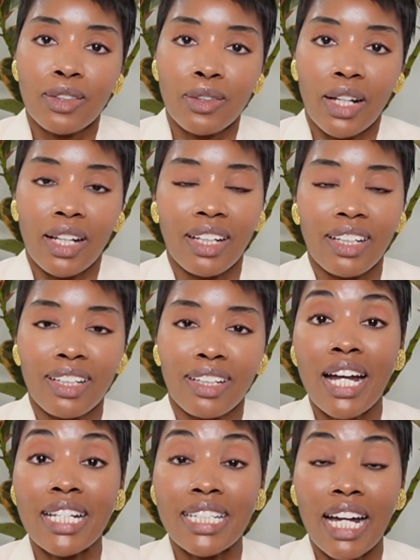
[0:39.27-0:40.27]
Right?
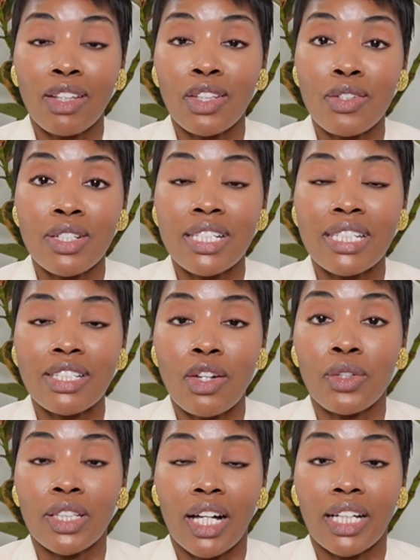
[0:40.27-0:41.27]
I downloaded
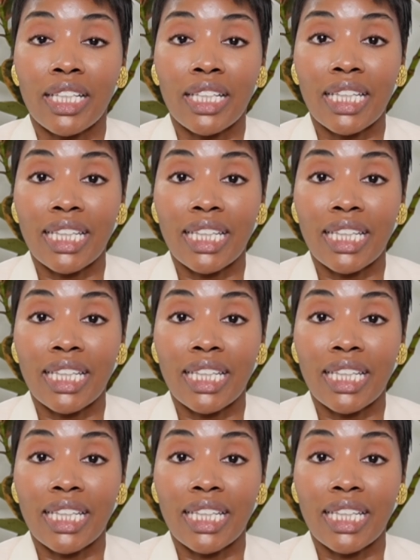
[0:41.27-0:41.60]
So Young